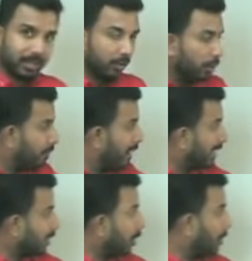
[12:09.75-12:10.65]
You
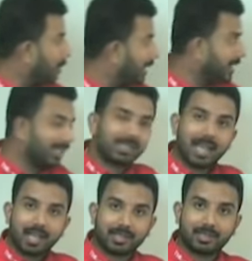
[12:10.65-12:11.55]
must complete this
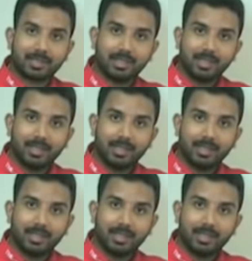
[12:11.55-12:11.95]
task.